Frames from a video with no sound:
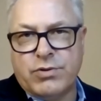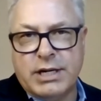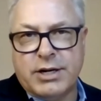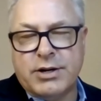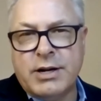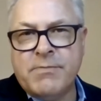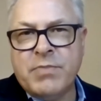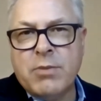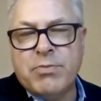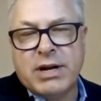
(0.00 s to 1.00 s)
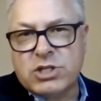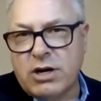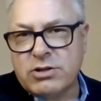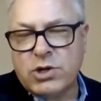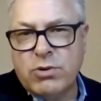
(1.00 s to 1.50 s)
career, but it's
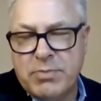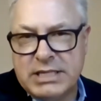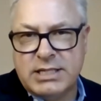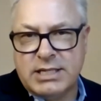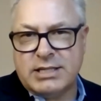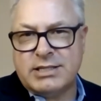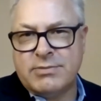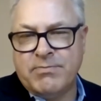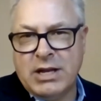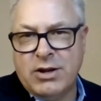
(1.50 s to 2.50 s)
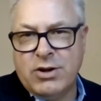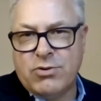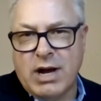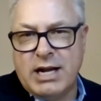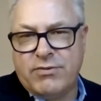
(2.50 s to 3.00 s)
also a business,
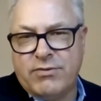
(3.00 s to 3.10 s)
right?